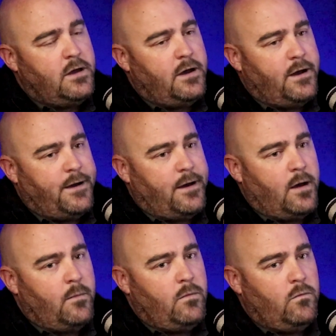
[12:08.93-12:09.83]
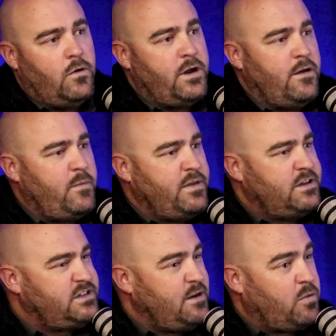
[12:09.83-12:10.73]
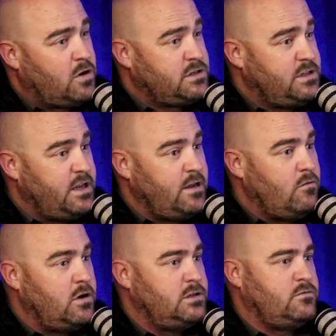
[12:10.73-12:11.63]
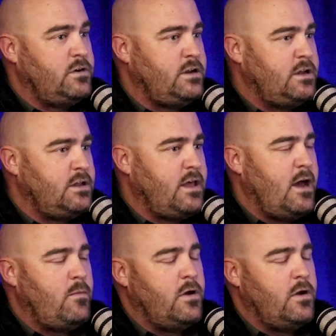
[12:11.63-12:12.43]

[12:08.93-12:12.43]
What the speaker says: would he have been the same person that he was when he did that?